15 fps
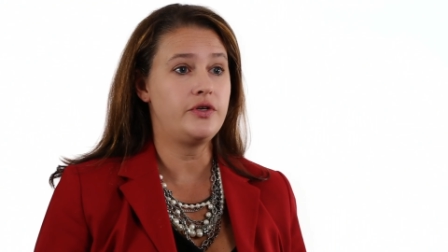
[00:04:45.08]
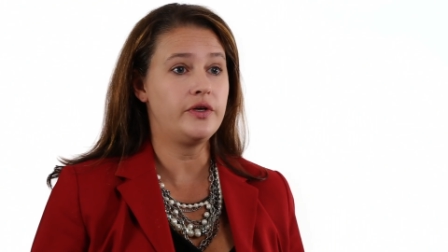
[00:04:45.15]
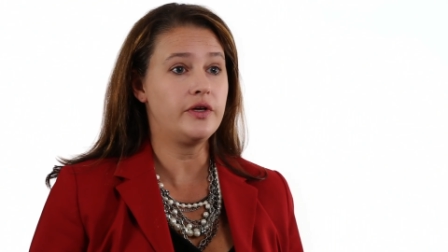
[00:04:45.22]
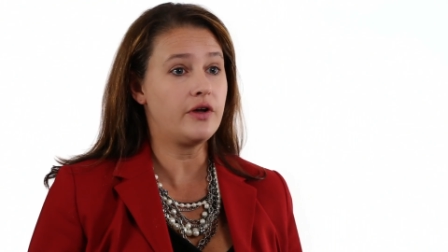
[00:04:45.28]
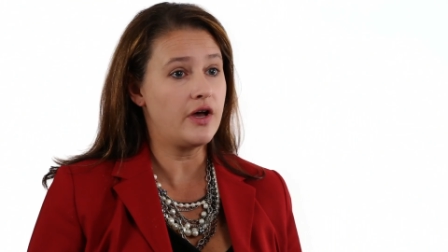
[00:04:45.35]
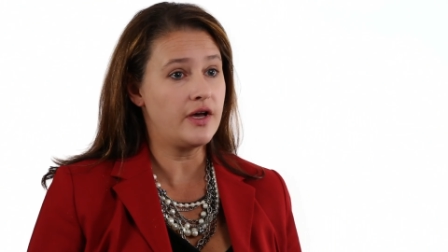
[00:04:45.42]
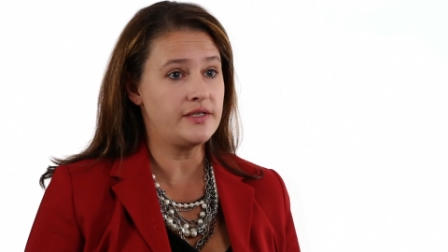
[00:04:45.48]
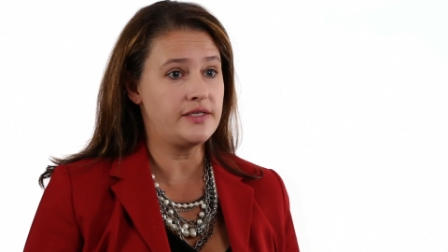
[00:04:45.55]
doing
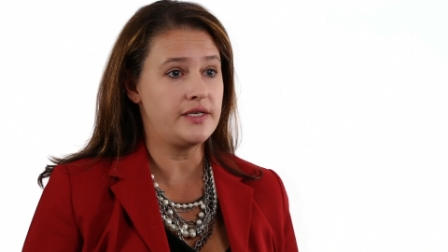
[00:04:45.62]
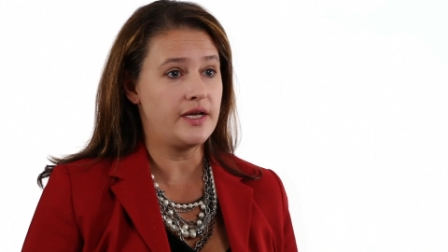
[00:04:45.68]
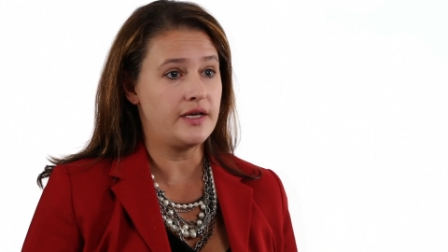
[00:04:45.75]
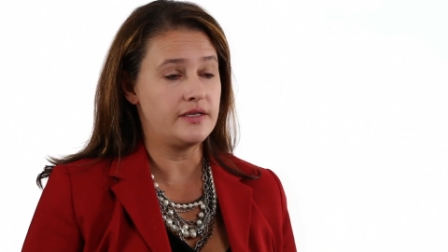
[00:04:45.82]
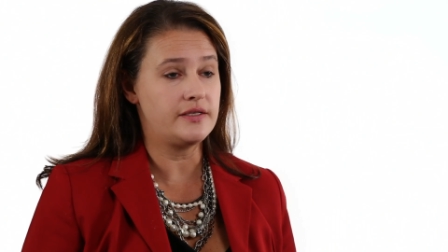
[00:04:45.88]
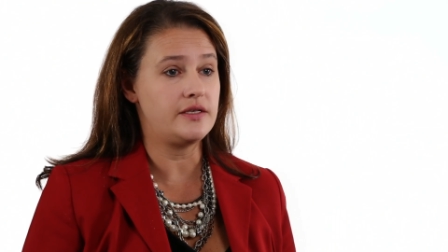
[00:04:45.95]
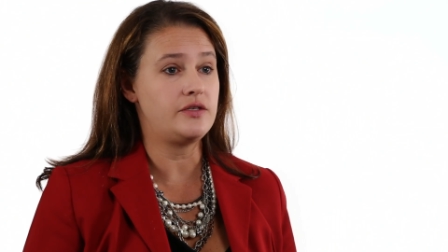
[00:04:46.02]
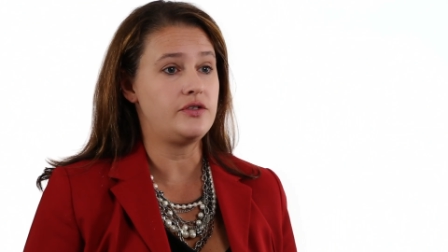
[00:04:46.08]
a cost
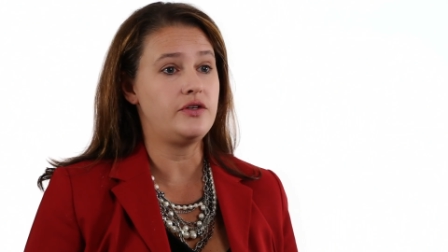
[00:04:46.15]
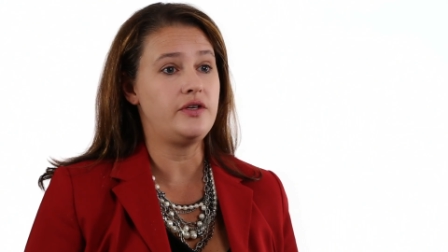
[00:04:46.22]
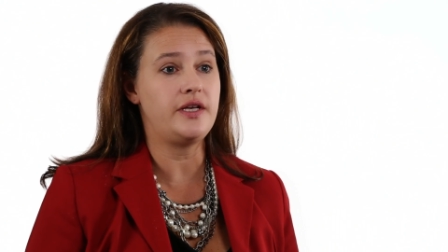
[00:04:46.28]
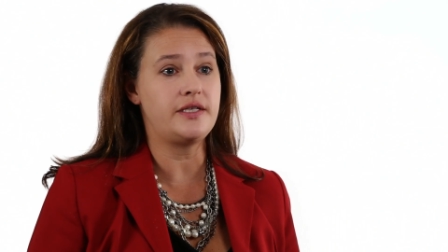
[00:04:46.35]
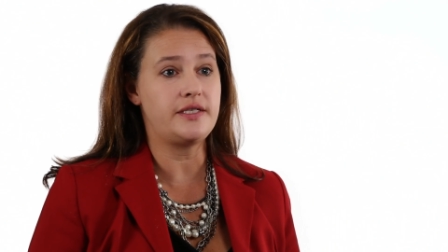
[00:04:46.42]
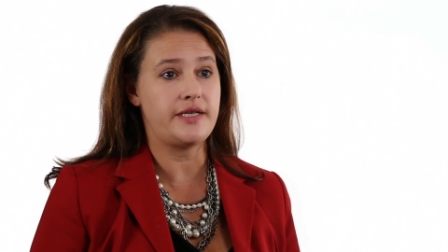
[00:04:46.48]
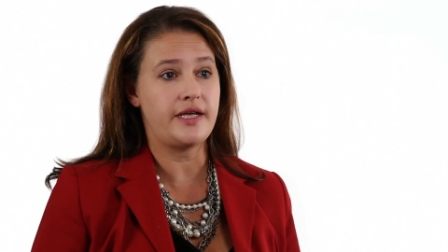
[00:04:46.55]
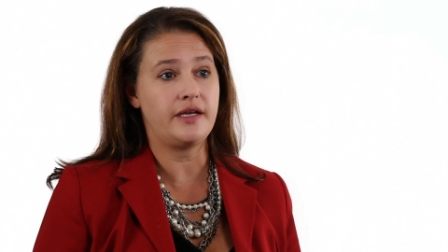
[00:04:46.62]
analysis, you
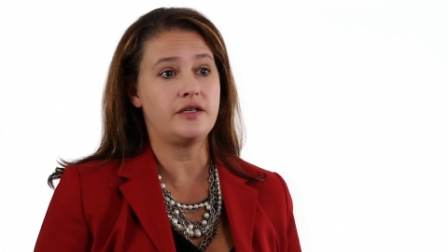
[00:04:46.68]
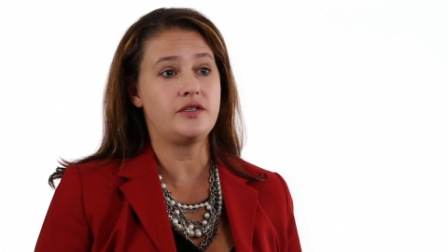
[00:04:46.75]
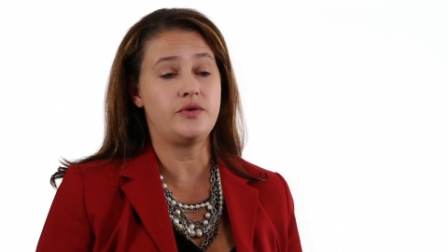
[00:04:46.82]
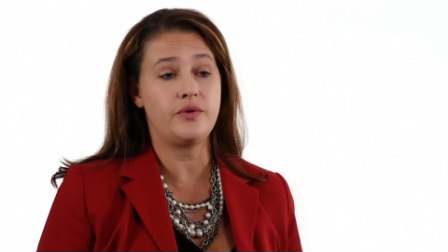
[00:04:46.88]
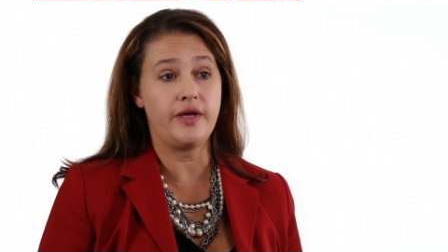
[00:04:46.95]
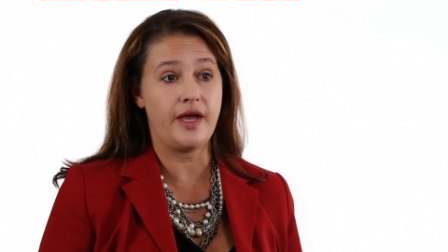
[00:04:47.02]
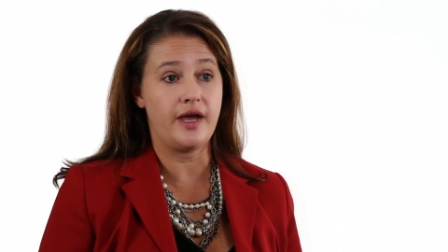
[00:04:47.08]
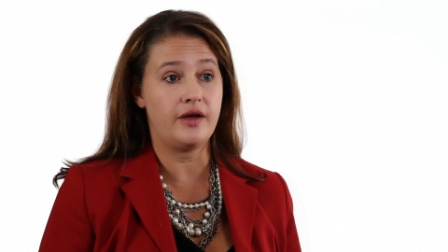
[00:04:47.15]
need to take
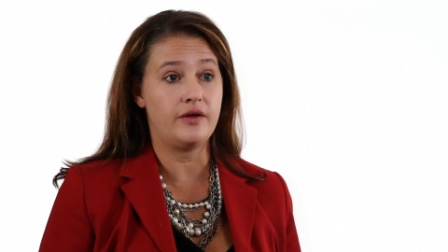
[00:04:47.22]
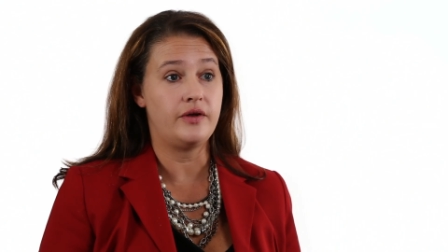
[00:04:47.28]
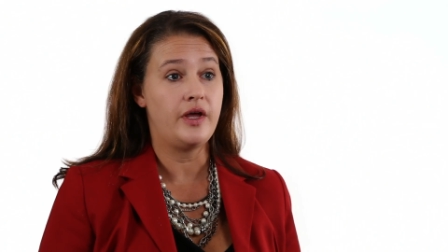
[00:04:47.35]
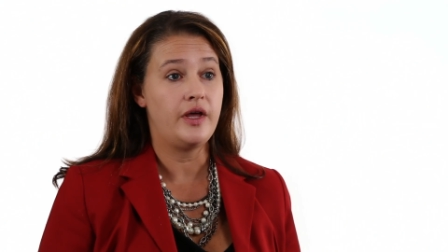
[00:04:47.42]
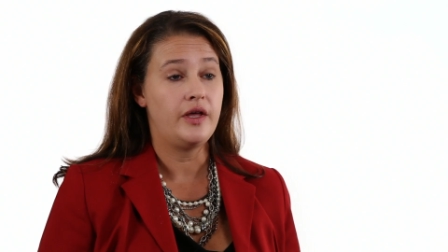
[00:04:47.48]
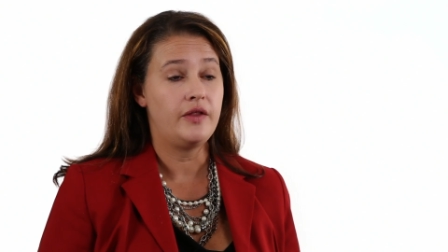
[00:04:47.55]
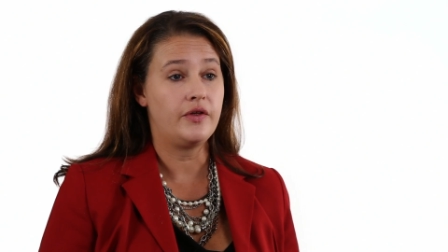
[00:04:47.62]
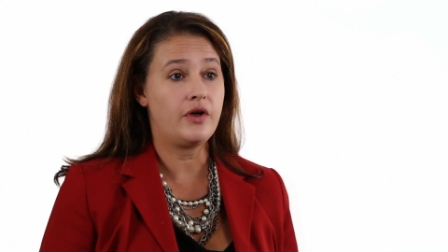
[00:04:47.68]
into account
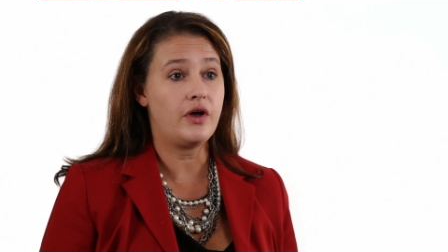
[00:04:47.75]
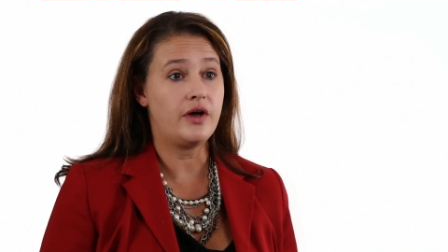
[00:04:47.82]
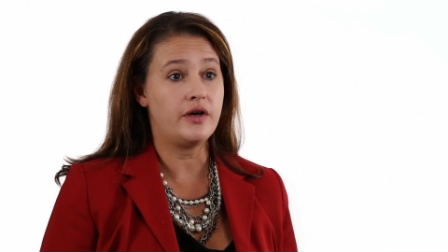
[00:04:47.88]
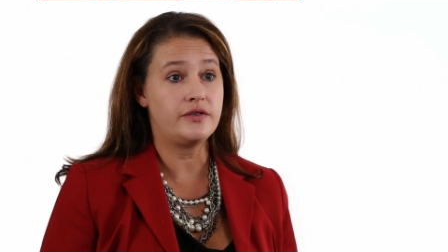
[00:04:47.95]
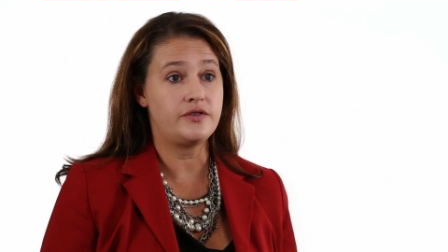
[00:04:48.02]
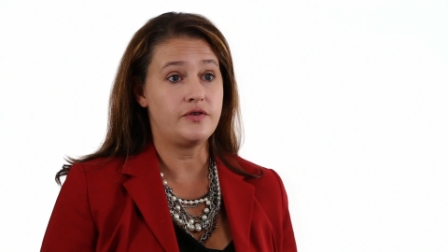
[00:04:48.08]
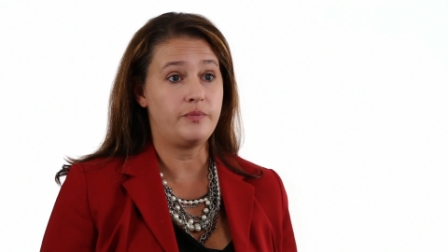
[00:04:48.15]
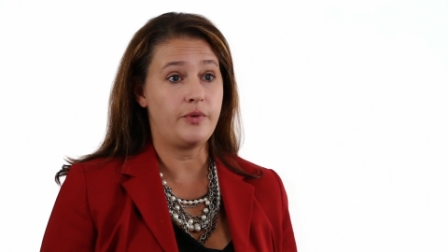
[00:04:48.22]
the
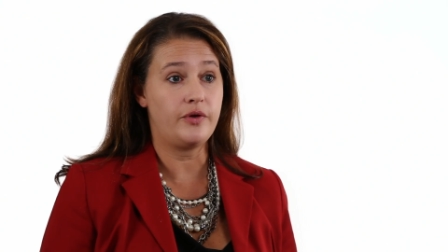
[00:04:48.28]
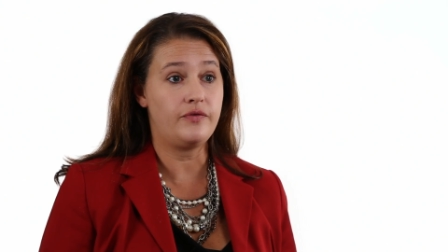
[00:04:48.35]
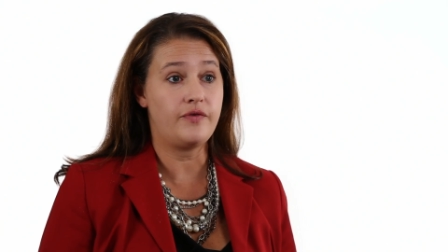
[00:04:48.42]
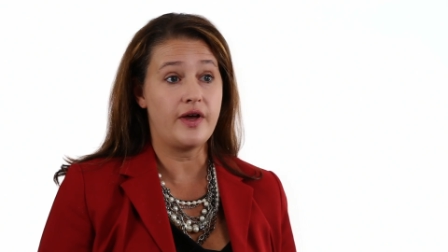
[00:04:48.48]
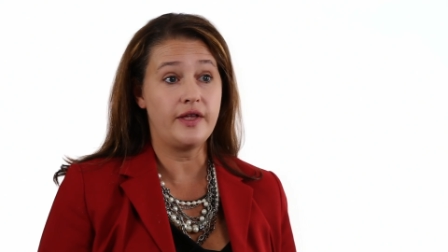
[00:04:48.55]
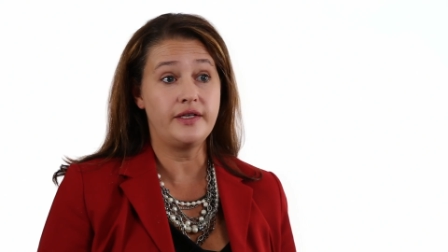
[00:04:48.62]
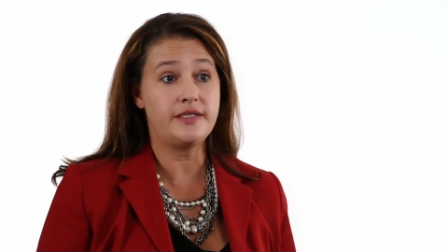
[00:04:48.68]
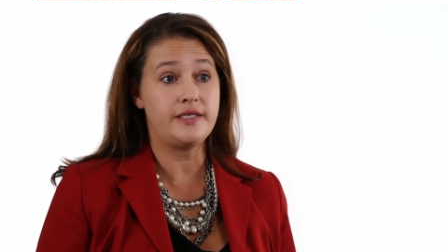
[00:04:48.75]
cost of both
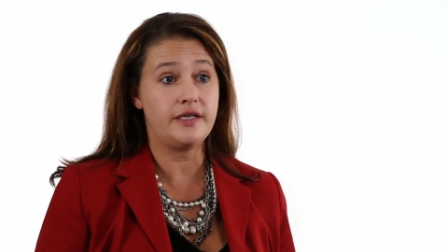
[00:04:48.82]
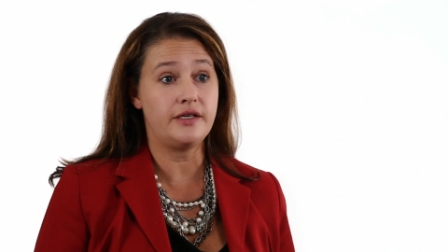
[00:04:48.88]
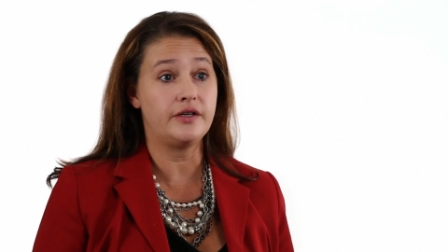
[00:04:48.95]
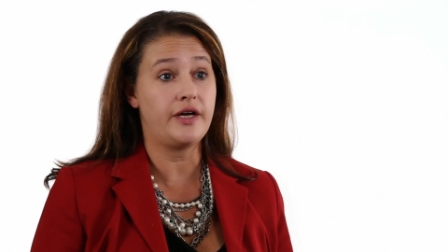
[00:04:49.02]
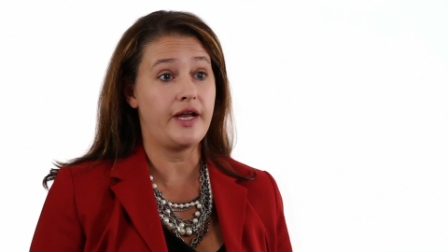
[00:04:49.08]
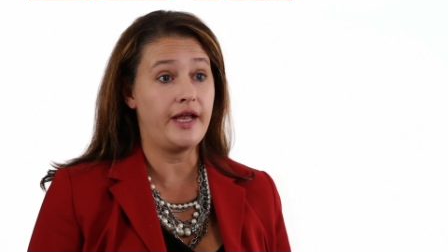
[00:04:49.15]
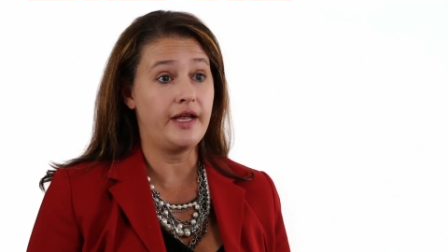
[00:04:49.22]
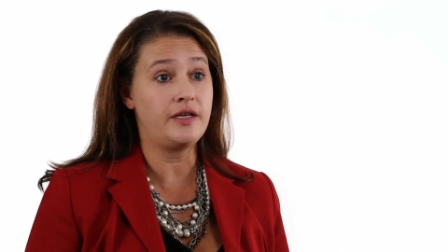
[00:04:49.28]

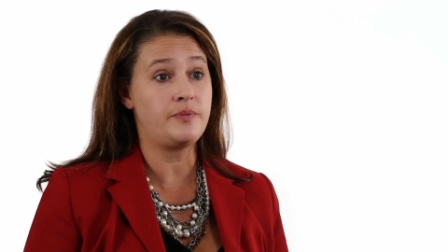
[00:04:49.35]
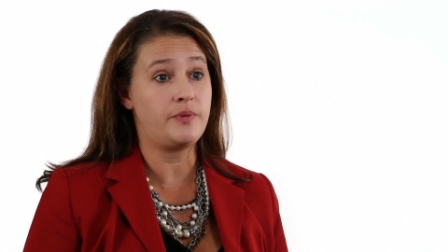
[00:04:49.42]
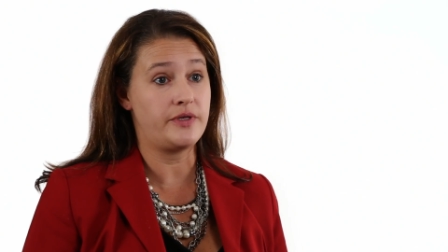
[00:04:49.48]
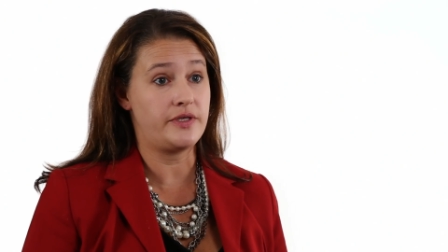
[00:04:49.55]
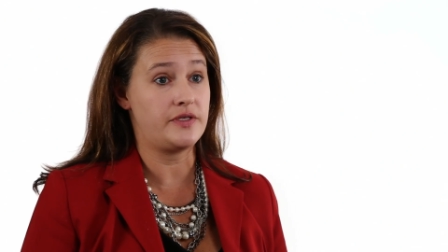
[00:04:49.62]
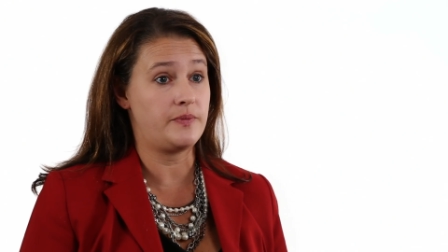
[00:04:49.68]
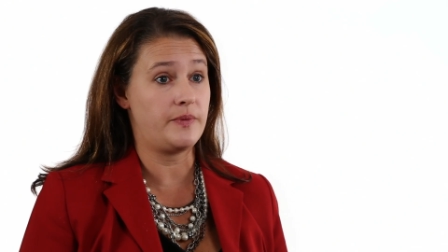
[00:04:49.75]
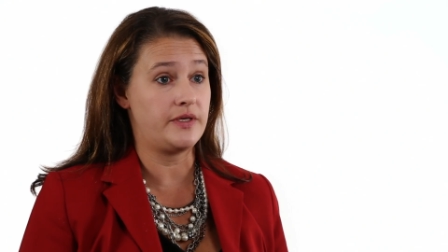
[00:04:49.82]
volunteer and
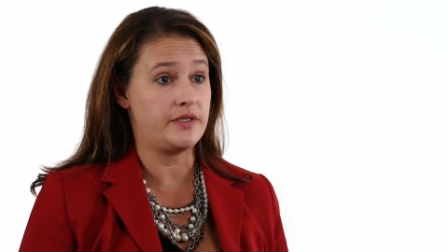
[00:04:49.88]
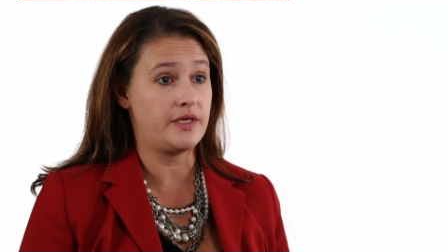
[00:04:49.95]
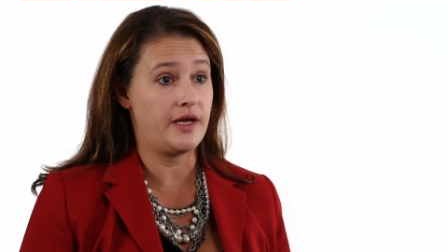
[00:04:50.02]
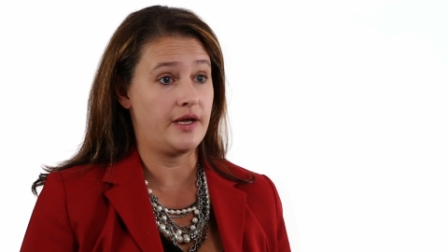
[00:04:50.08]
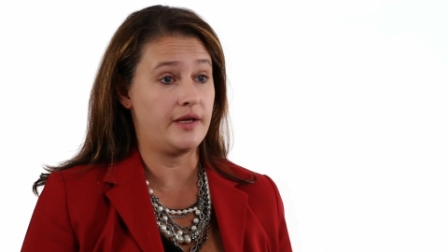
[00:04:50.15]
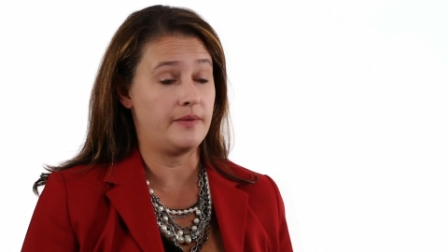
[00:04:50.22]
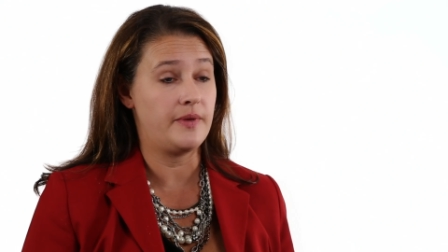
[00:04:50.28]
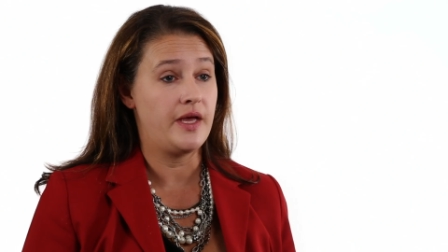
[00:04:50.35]
participant
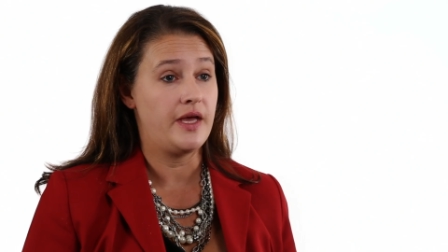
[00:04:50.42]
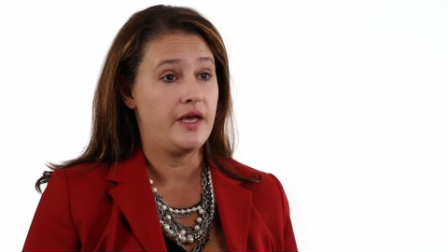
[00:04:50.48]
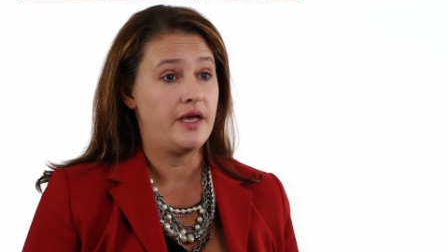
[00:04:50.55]
time.